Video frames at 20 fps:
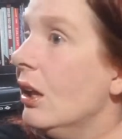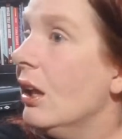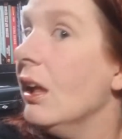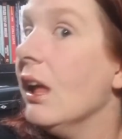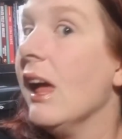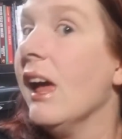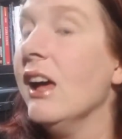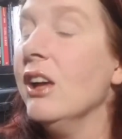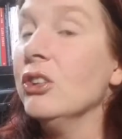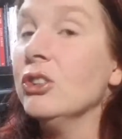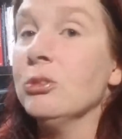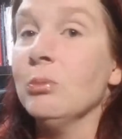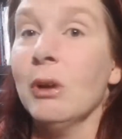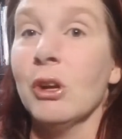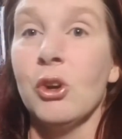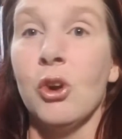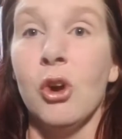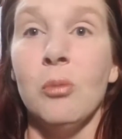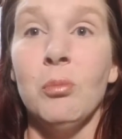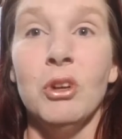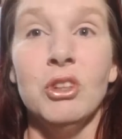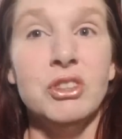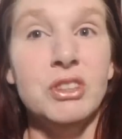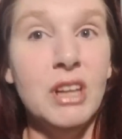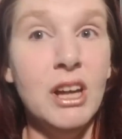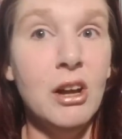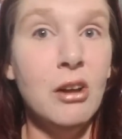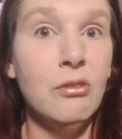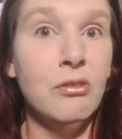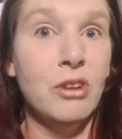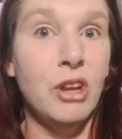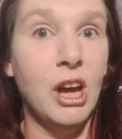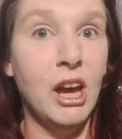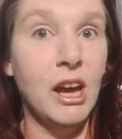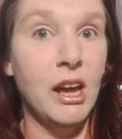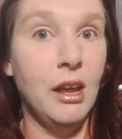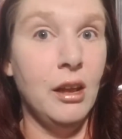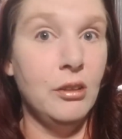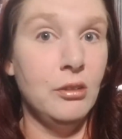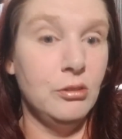as my normal self,
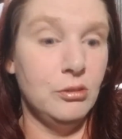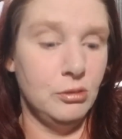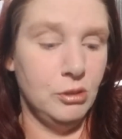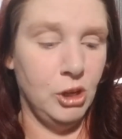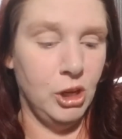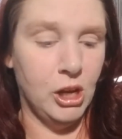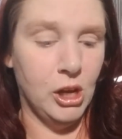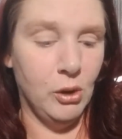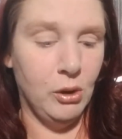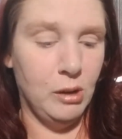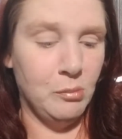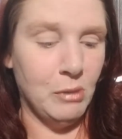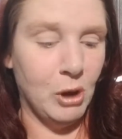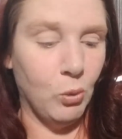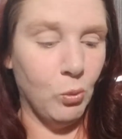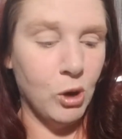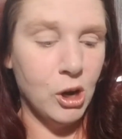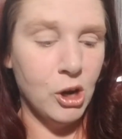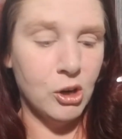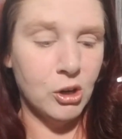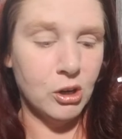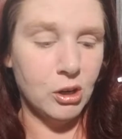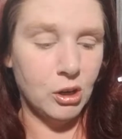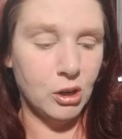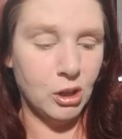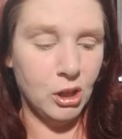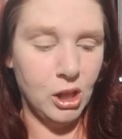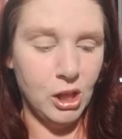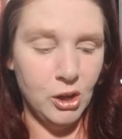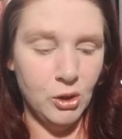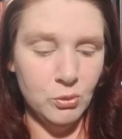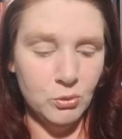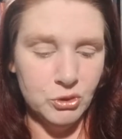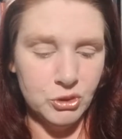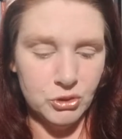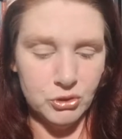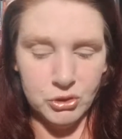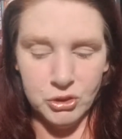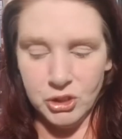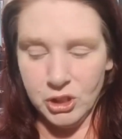not, you know, in my work clothes.
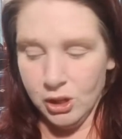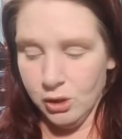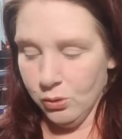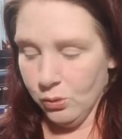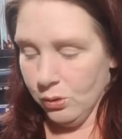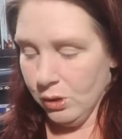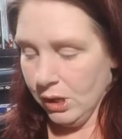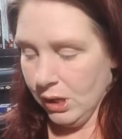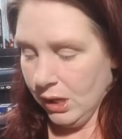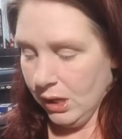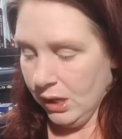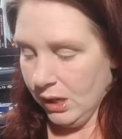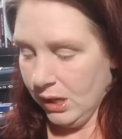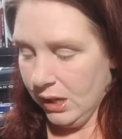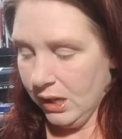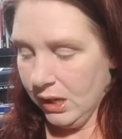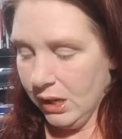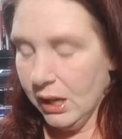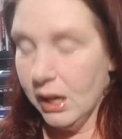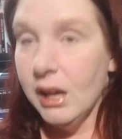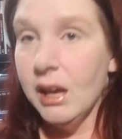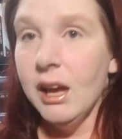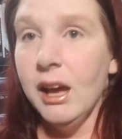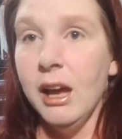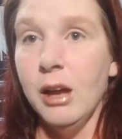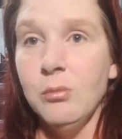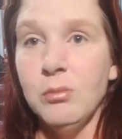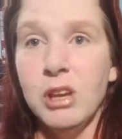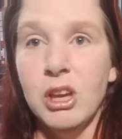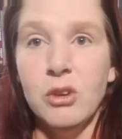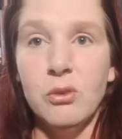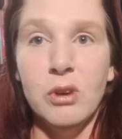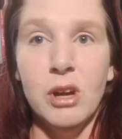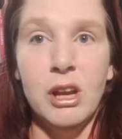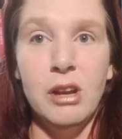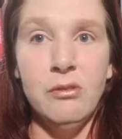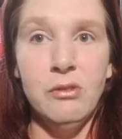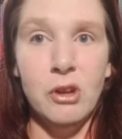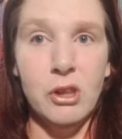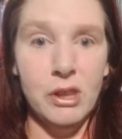So I am getting
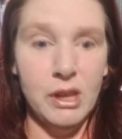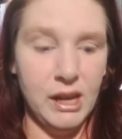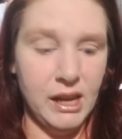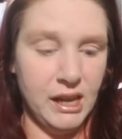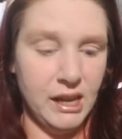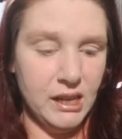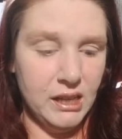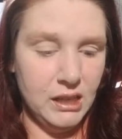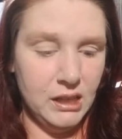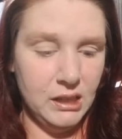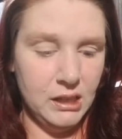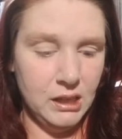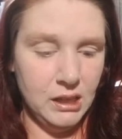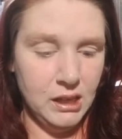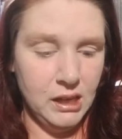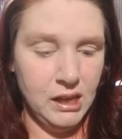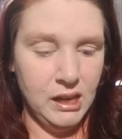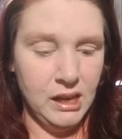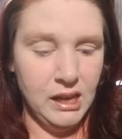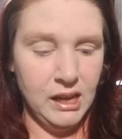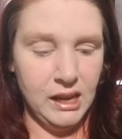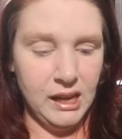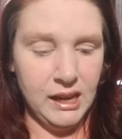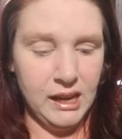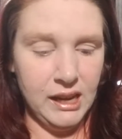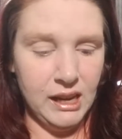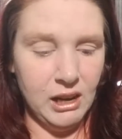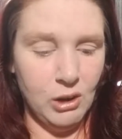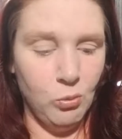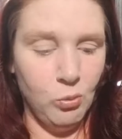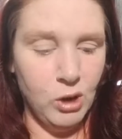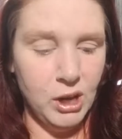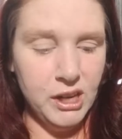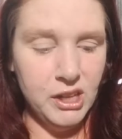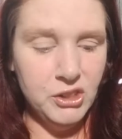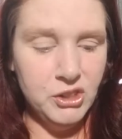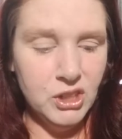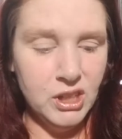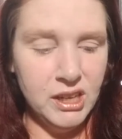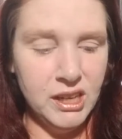ready for that, and I
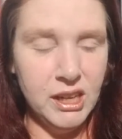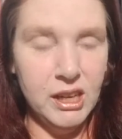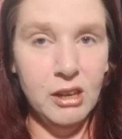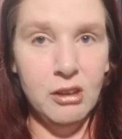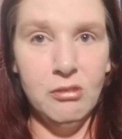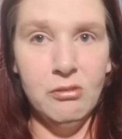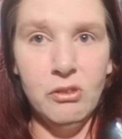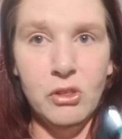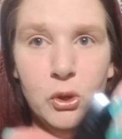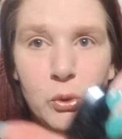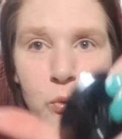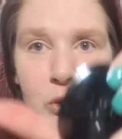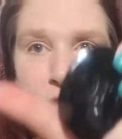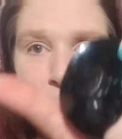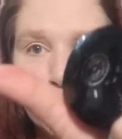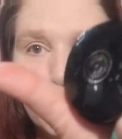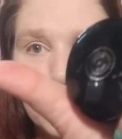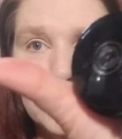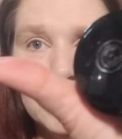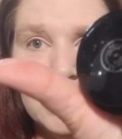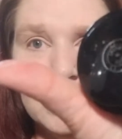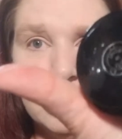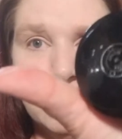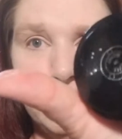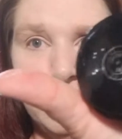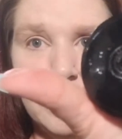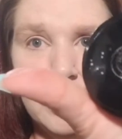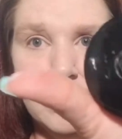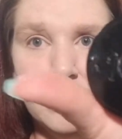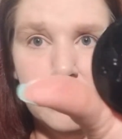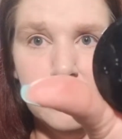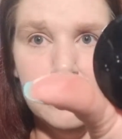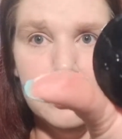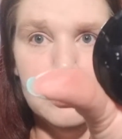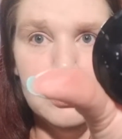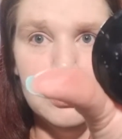wanted to give the Ritual to Fill